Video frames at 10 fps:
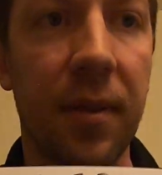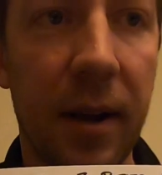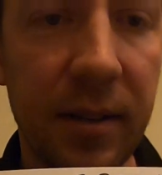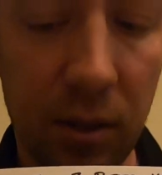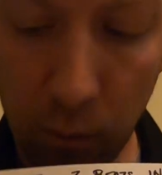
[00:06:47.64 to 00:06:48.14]

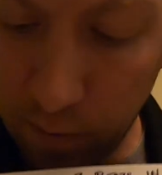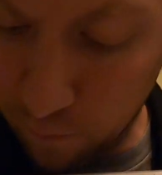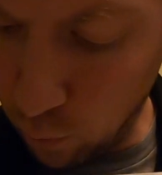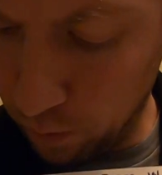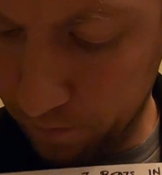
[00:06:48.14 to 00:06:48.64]
That is
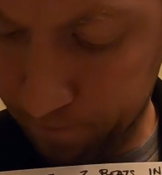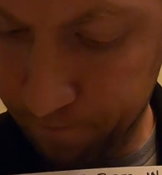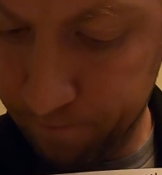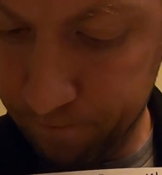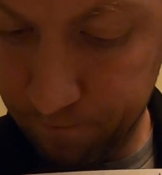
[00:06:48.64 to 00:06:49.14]
3/4.
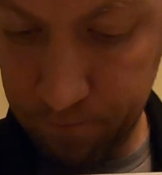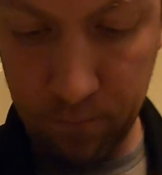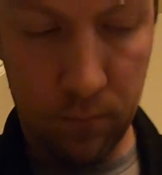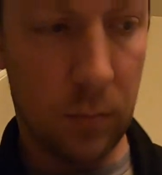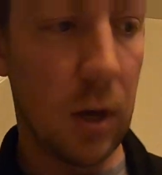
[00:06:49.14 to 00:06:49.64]

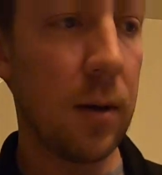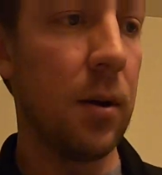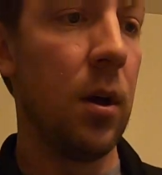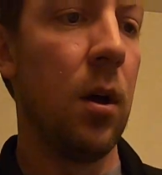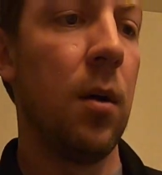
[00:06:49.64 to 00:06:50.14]
Okay?
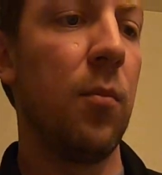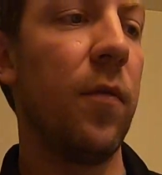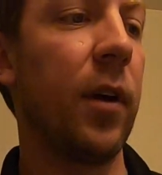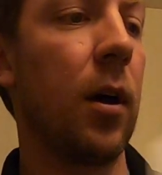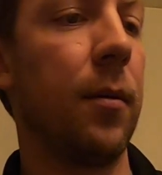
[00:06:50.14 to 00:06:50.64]

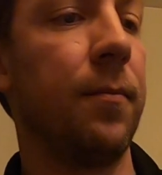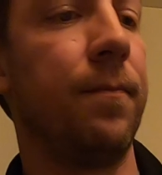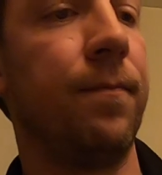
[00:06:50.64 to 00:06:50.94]
Moving on.